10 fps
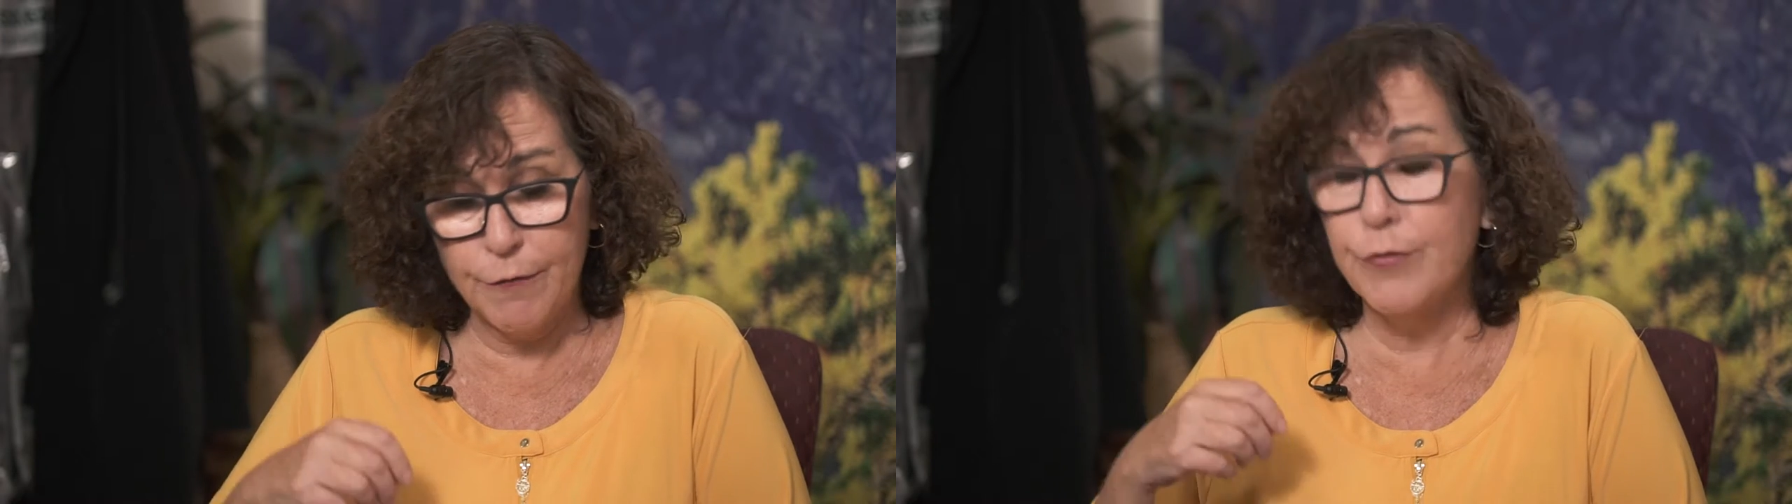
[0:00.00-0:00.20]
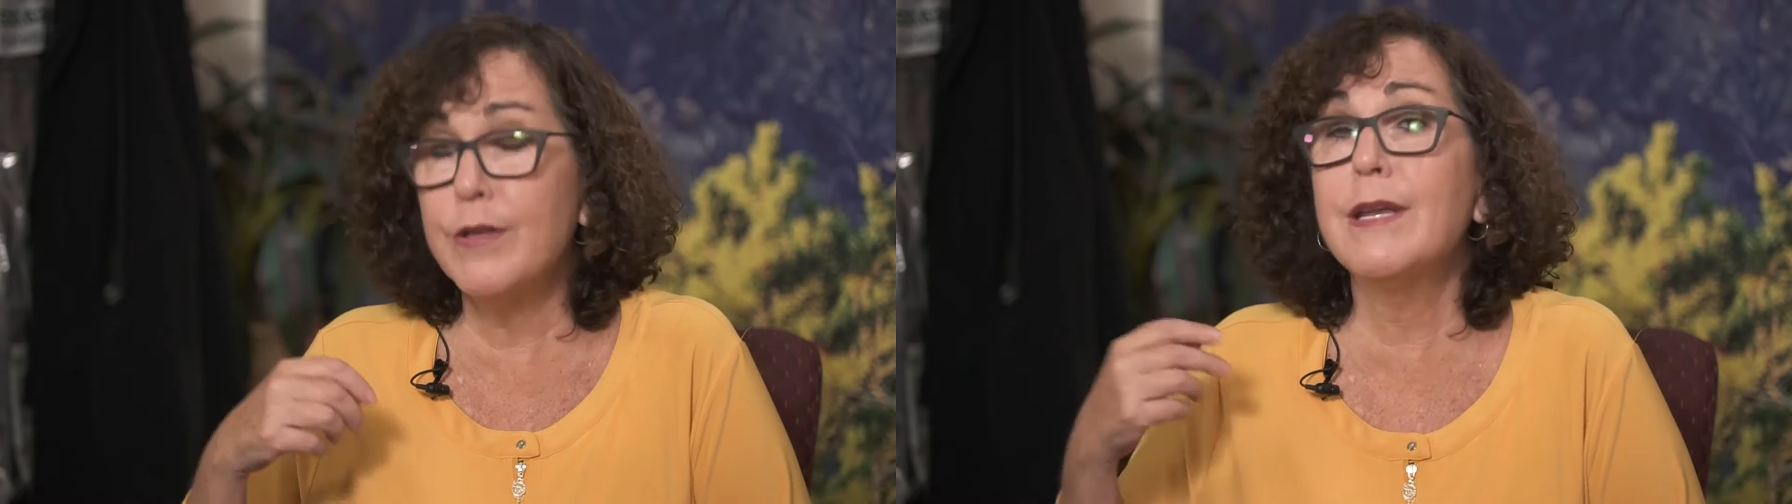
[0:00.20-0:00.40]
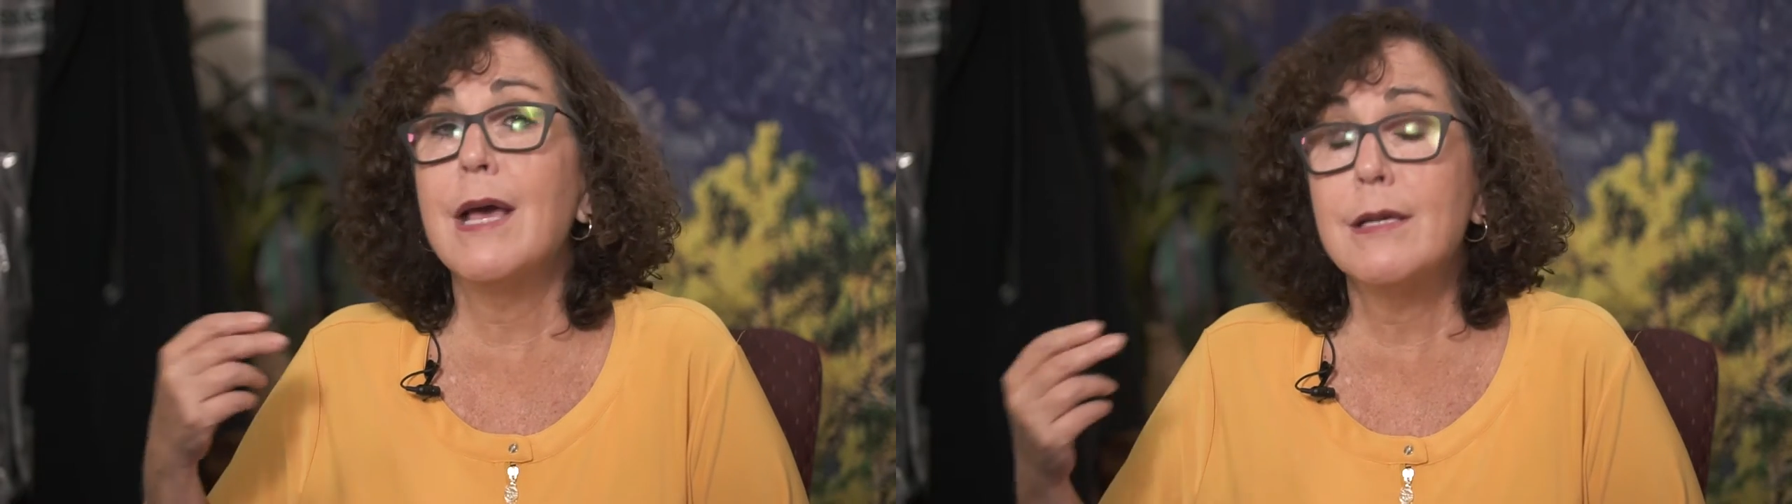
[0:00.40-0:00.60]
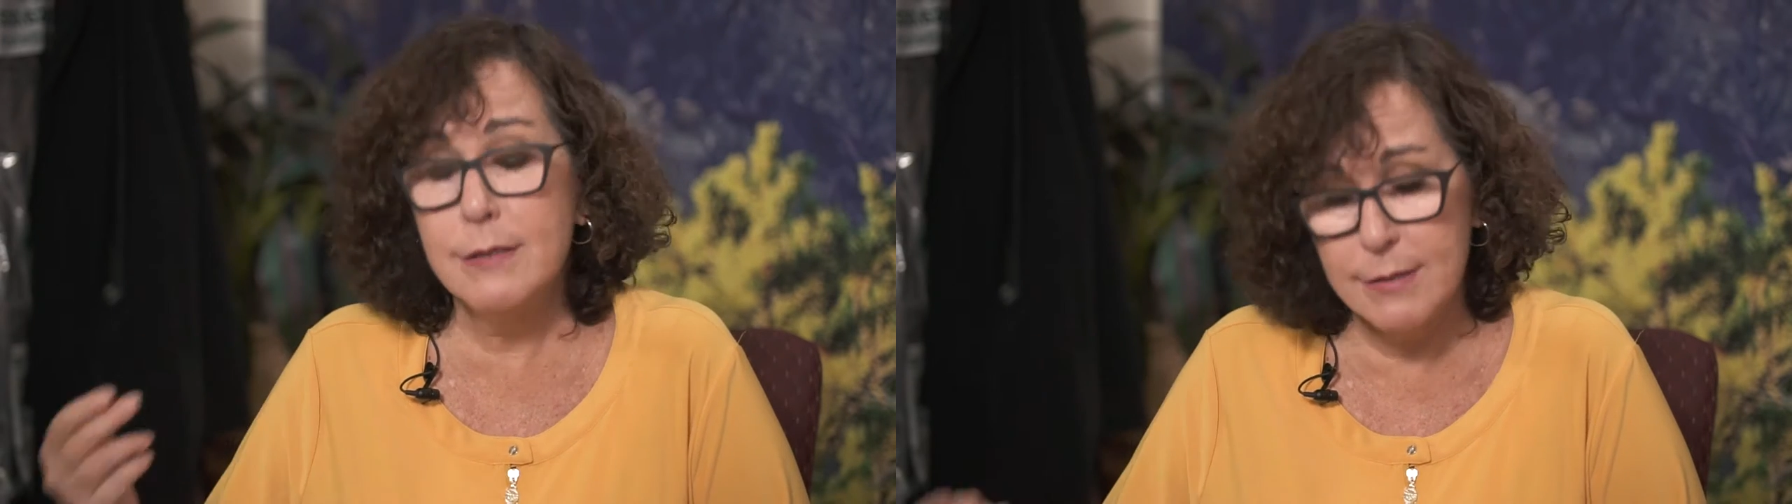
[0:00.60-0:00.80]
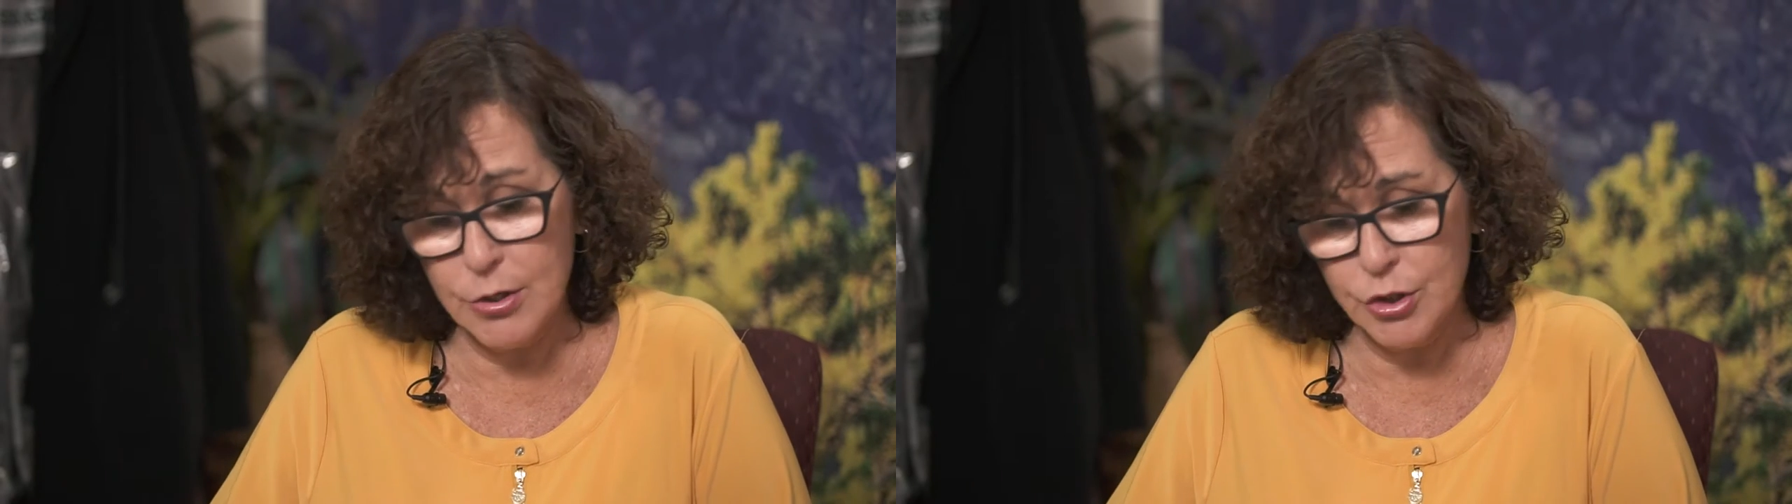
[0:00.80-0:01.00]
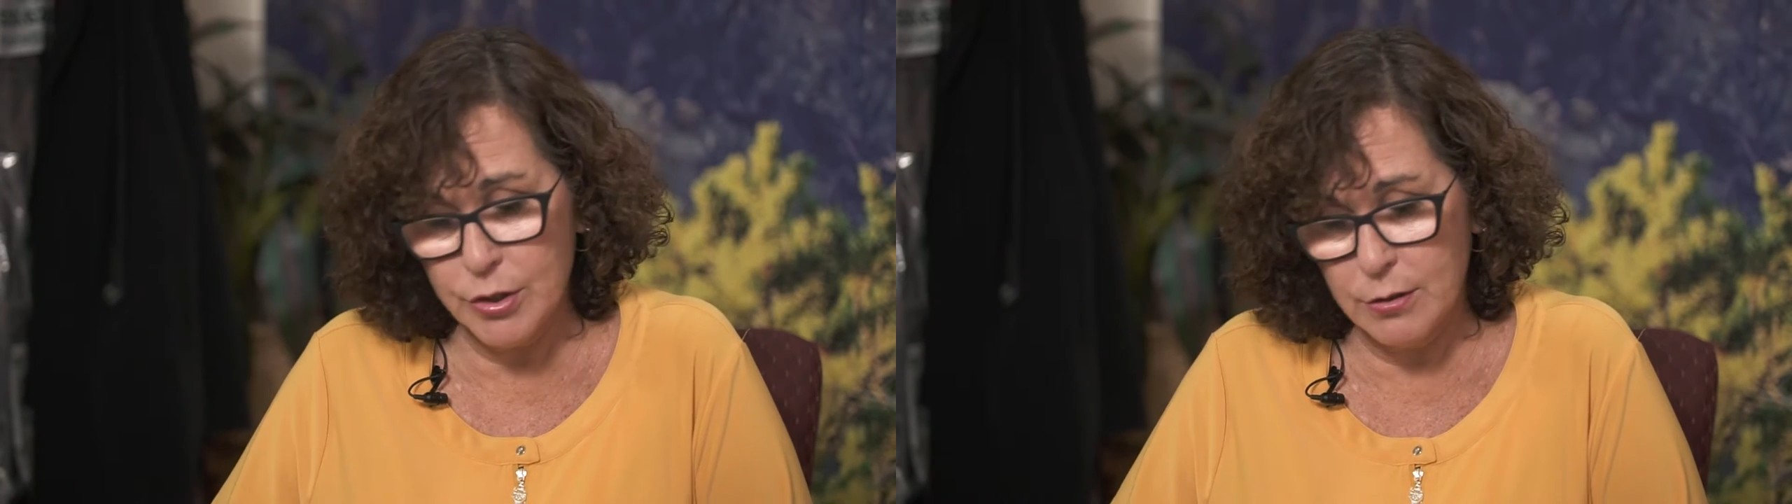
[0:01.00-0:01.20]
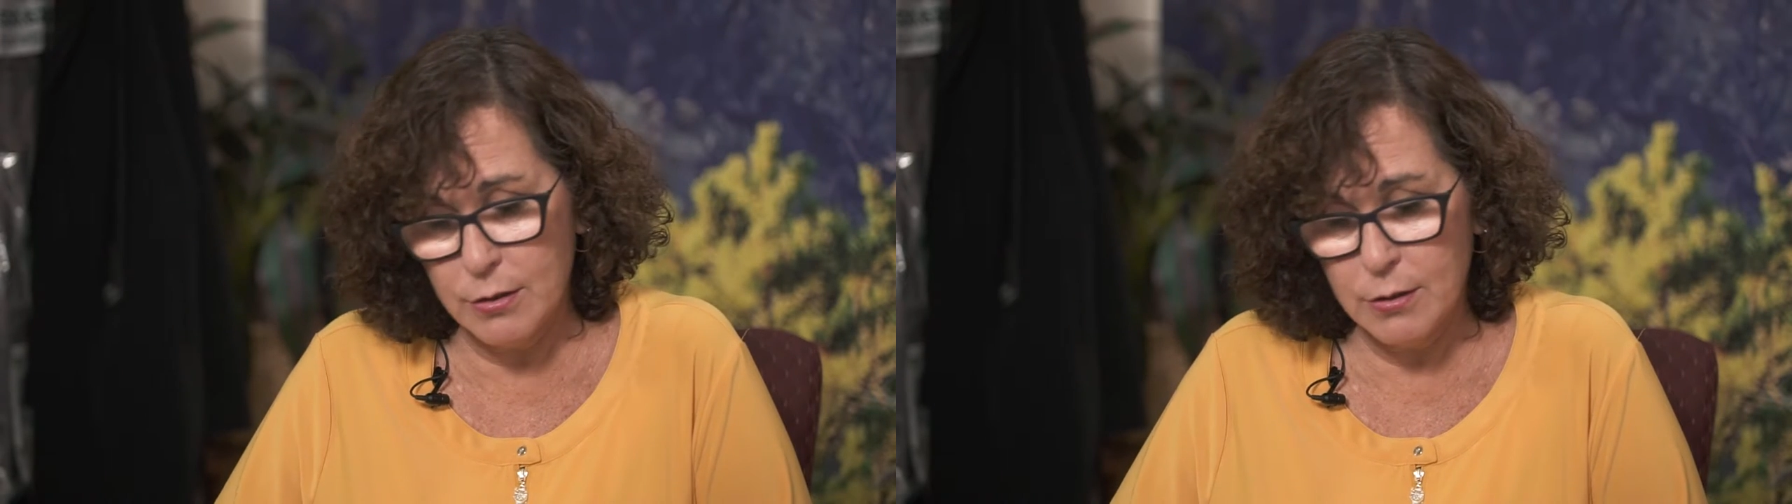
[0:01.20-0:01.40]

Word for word: for the next session,